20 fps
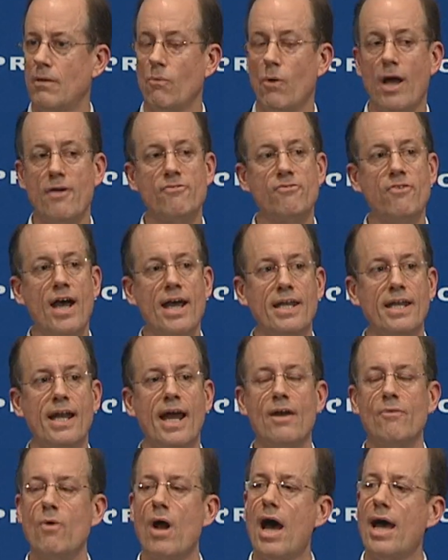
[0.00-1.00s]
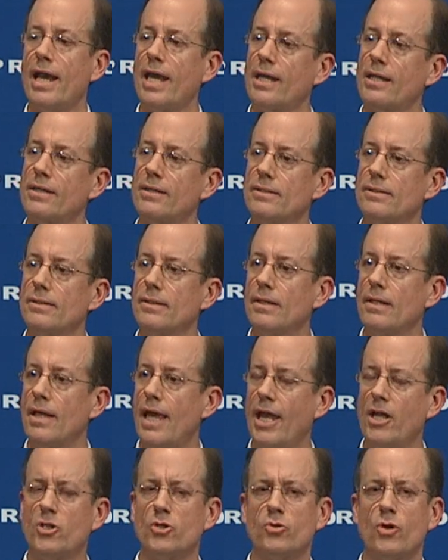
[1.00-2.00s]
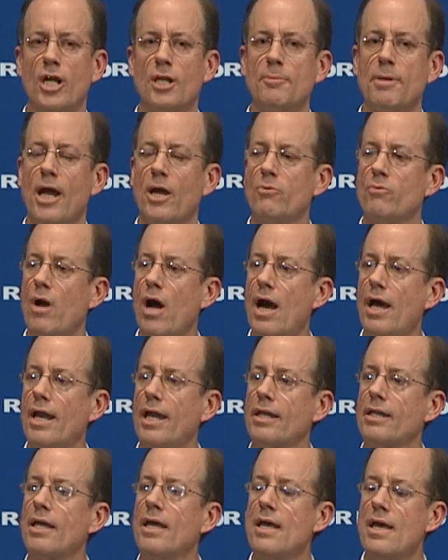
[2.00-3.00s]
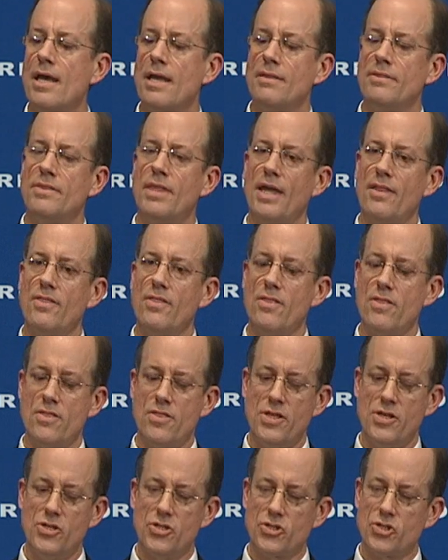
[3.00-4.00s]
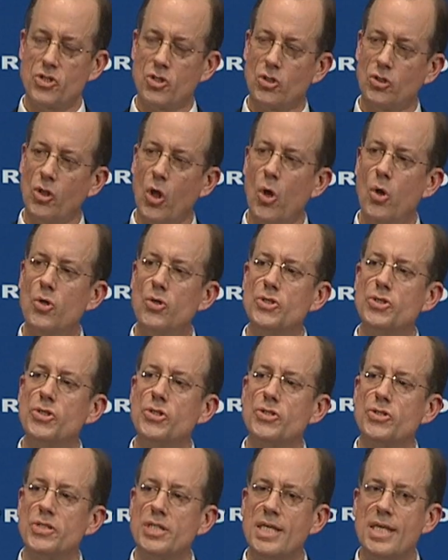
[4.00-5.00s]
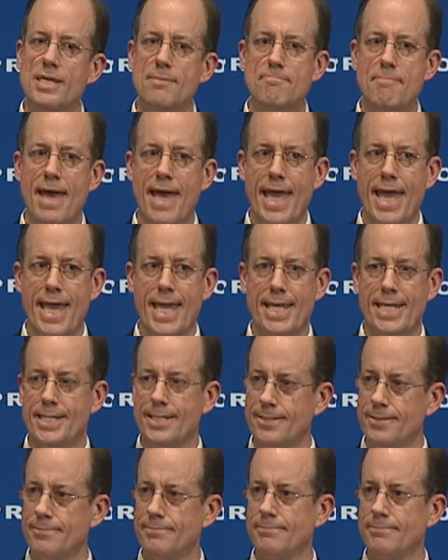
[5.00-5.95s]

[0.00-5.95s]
I find it ironic, incredibly ironic, that the disclosures he made